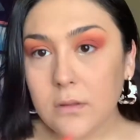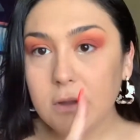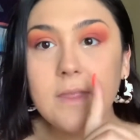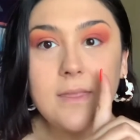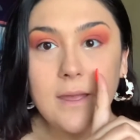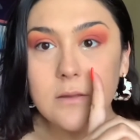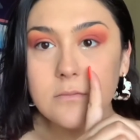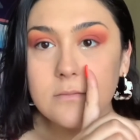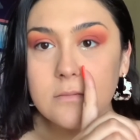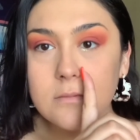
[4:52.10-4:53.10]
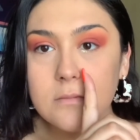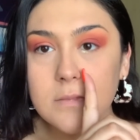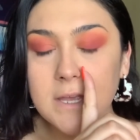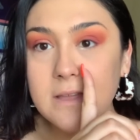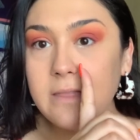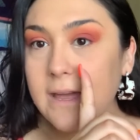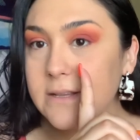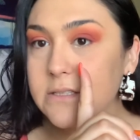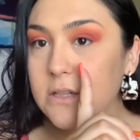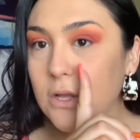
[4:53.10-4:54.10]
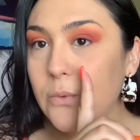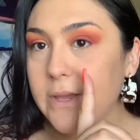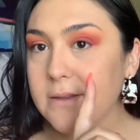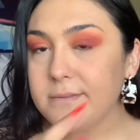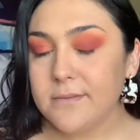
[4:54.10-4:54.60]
at that. Like, that is glowing.